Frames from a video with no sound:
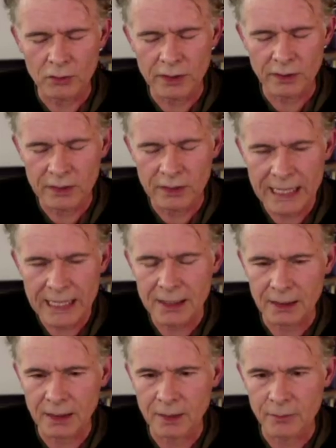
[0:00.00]

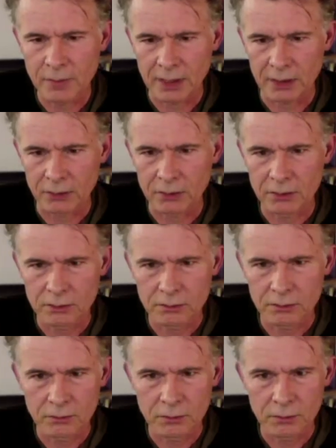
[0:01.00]
think about
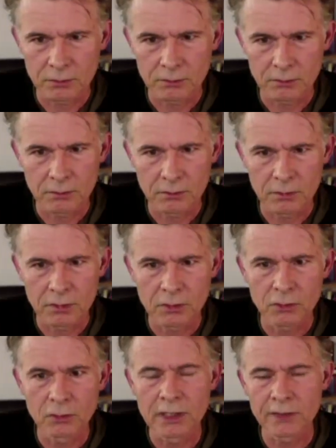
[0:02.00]

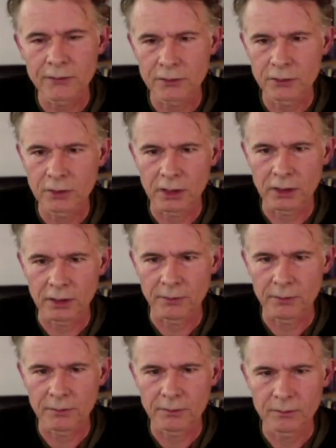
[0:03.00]
to lift your
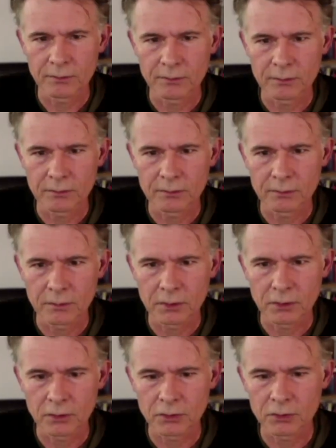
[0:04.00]
arm,
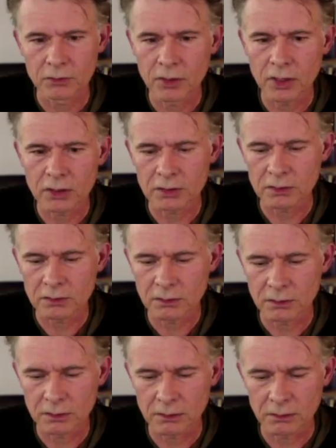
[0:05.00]
so you're not
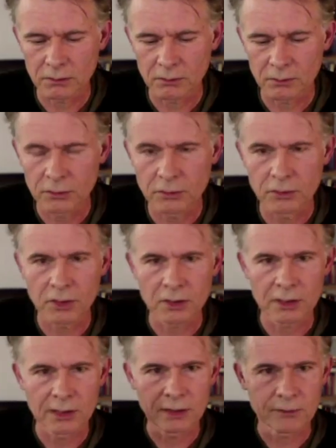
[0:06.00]

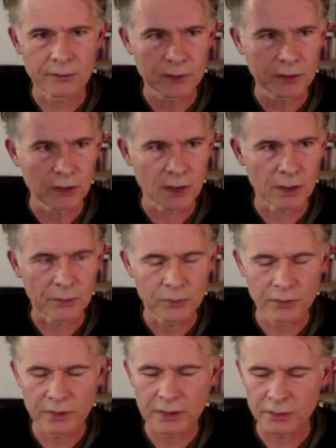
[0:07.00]
lifting your arm
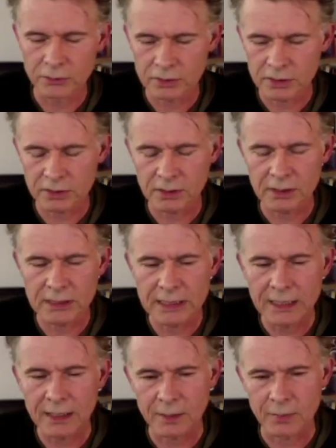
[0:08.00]
really, you just
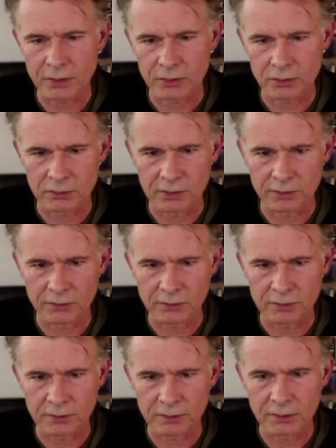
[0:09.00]
think about to
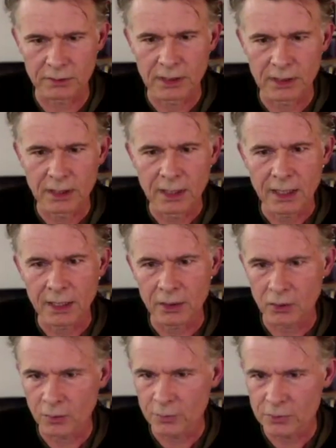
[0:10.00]
lift it
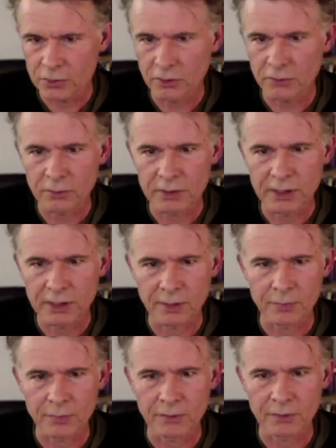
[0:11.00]
and observe what
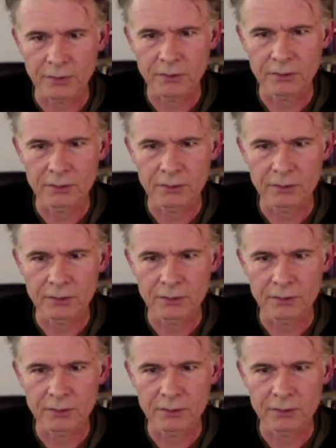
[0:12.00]
happens.